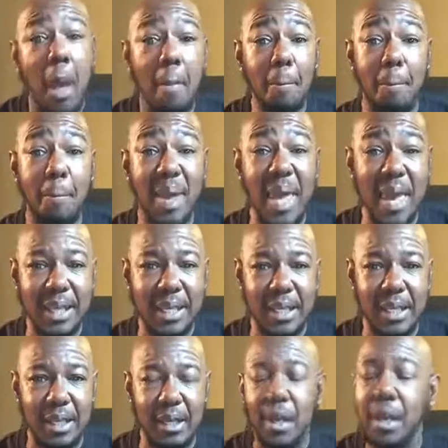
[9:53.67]

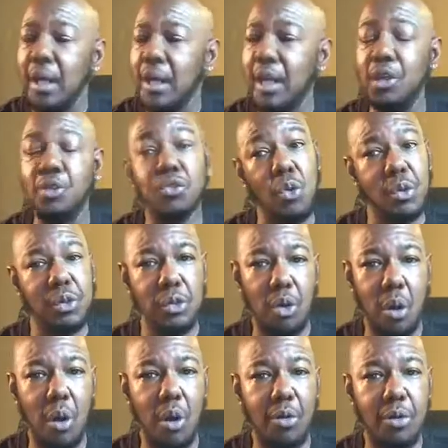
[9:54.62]
Becky is going to
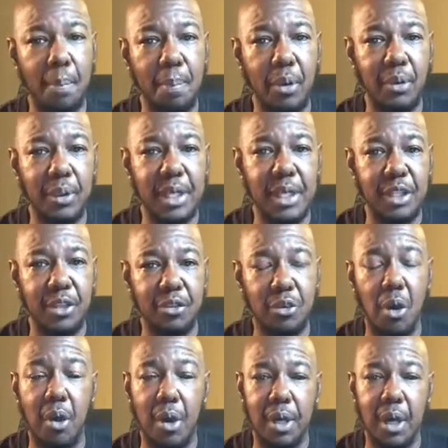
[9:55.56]
call the
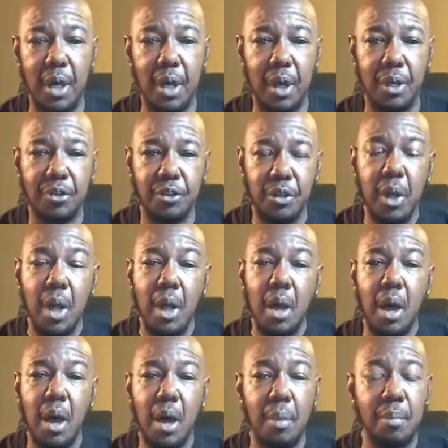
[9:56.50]
police on us
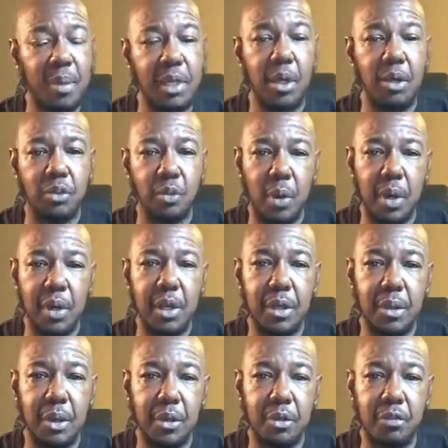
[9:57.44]
because we're
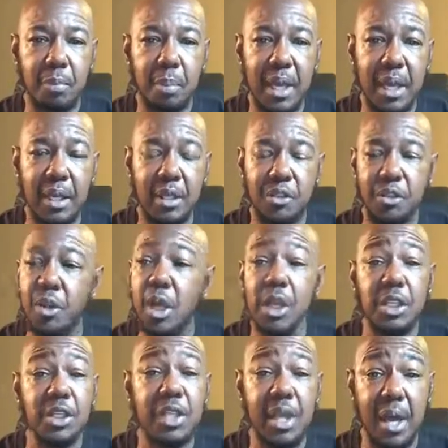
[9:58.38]
in their space.
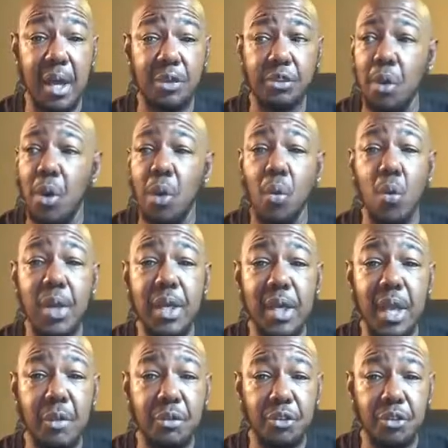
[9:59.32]
Yes, we
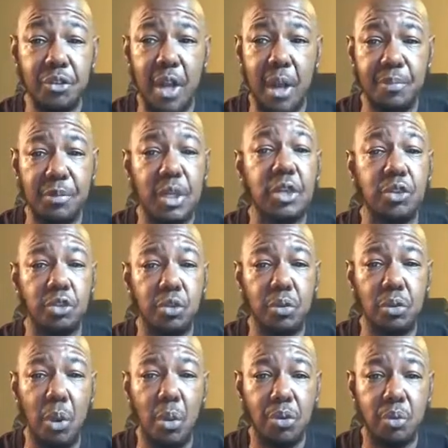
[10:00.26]
have stepped
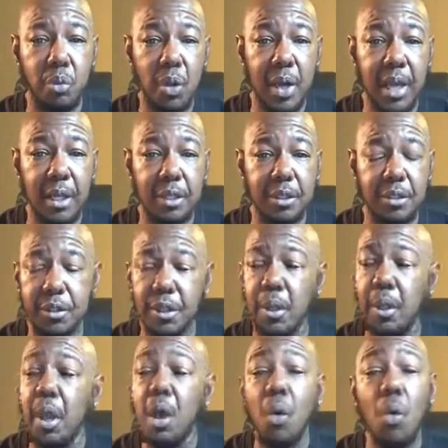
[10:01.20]
into those ranks,
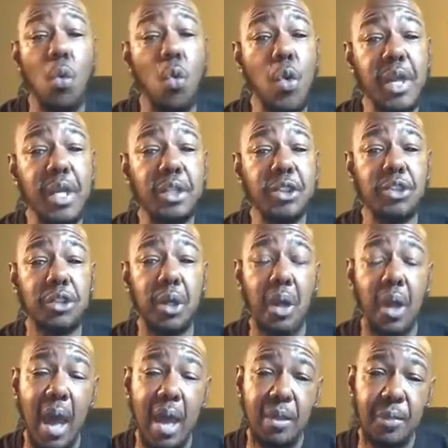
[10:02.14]
which
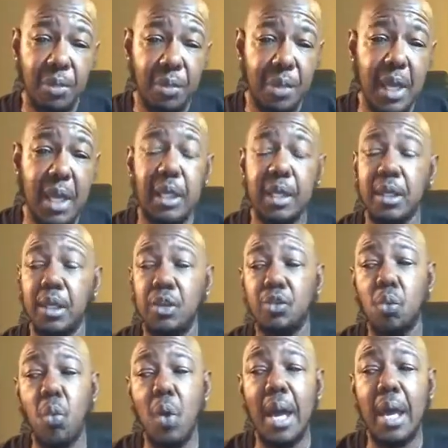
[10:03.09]
I think
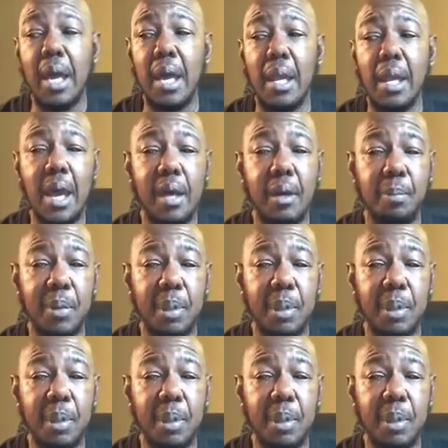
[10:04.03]
is why a lot of